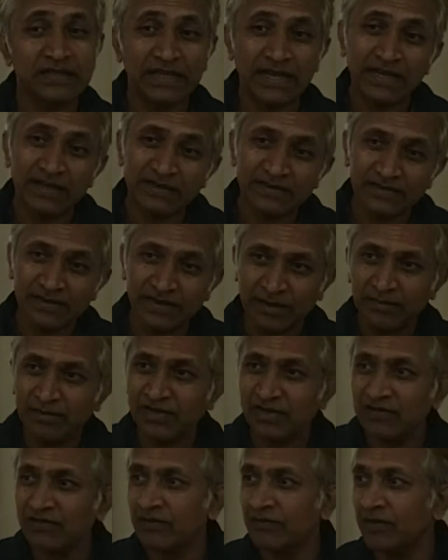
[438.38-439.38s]
And
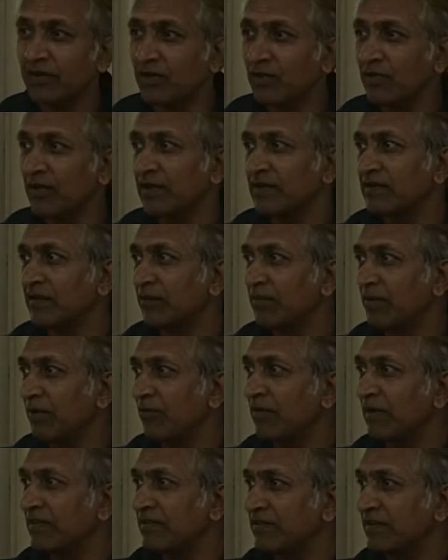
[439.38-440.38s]
I'm just giving you an example
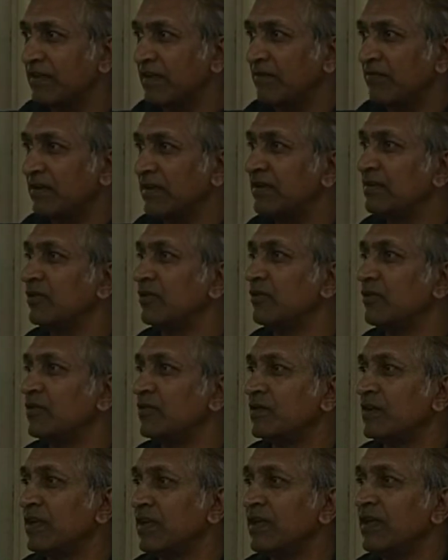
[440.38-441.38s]
of one city, one
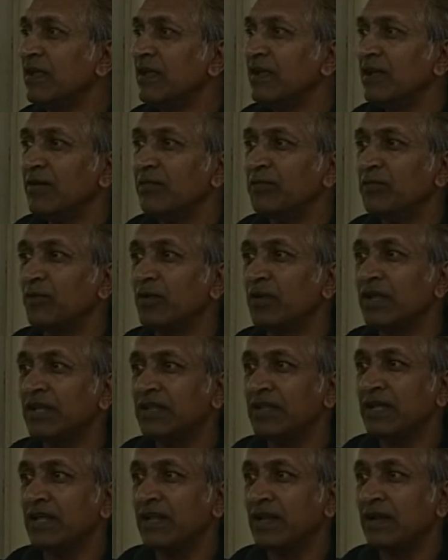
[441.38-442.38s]
university. In
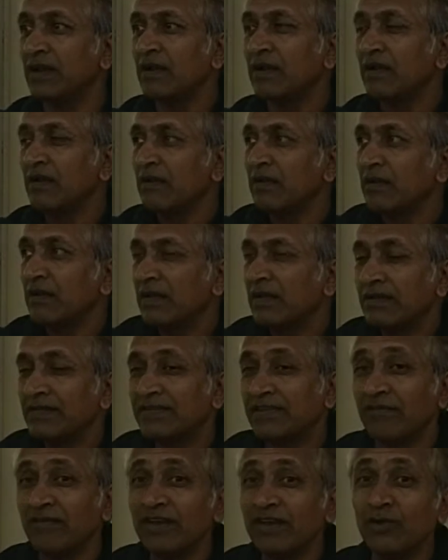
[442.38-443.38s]
Pune there are
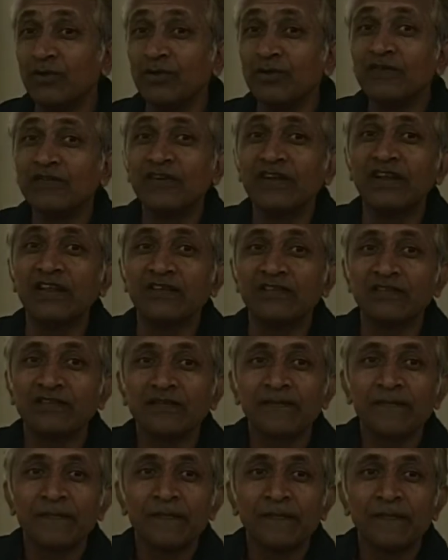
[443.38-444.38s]
7 universities,
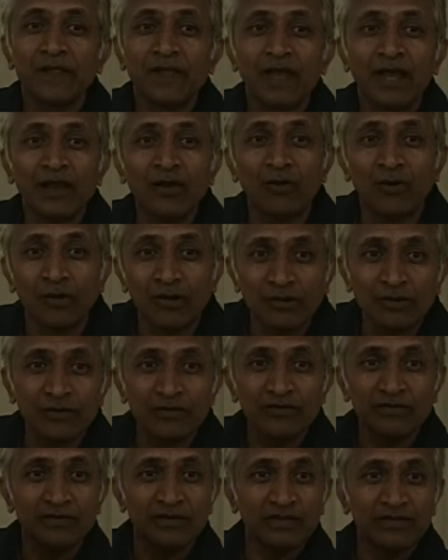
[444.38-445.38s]
and all
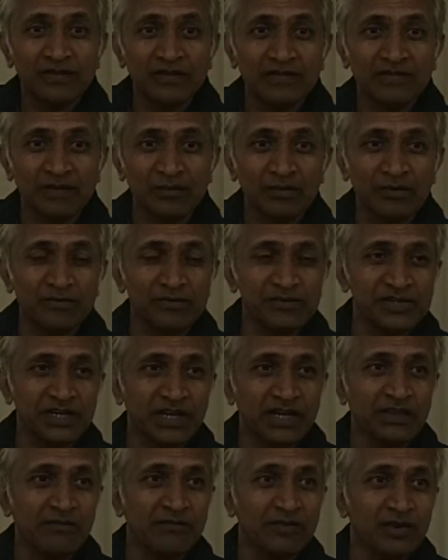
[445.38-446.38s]
those, this example which I
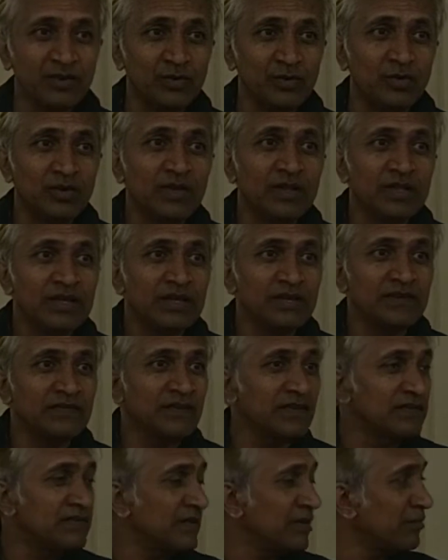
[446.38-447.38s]
have given you is
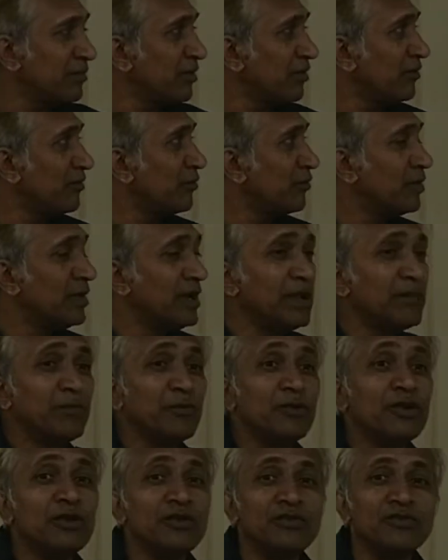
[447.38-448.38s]
the example of only
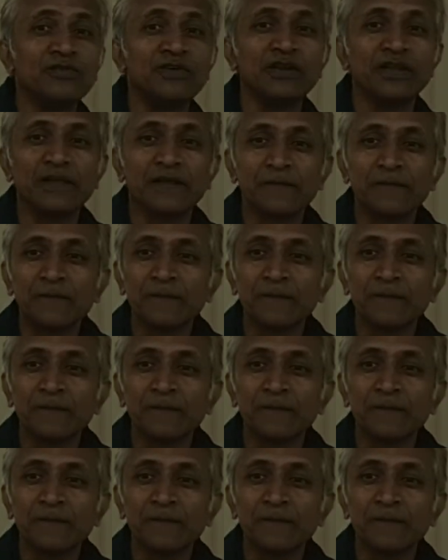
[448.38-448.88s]
Pune University.